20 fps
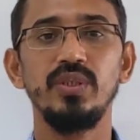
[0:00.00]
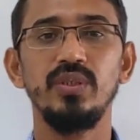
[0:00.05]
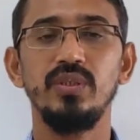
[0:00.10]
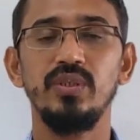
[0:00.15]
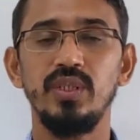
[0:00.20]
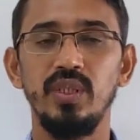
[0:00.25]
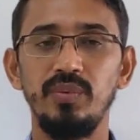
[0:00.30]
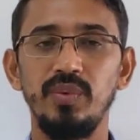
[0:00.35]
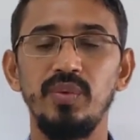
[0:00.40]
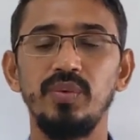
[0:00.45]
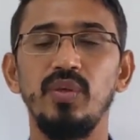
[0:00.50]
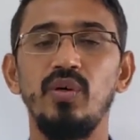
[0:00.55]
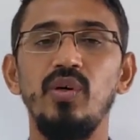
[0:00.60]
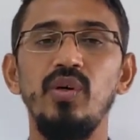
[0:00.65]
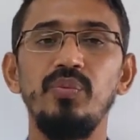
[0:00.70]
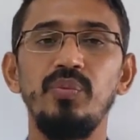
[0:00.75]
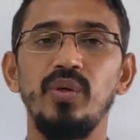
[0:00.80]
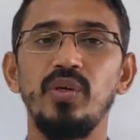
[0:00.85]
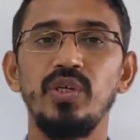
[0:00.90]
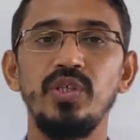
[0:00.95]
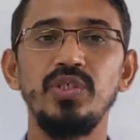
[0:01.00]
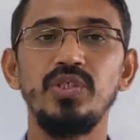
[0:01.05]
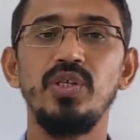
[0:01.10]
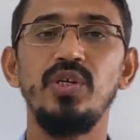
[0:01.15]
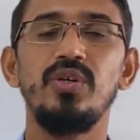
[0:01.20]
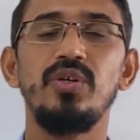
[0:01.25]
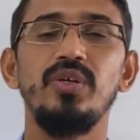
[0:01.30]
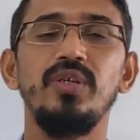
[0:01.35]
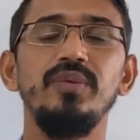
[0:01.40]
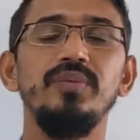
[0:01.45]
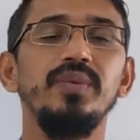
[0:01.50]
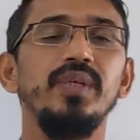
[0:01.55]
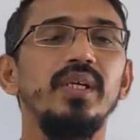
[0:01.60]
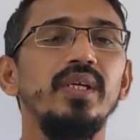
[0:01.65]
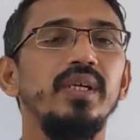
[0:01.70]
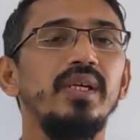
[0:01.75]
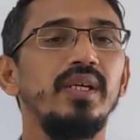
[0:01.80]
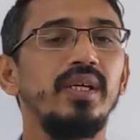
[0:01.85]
sum of the all potential drop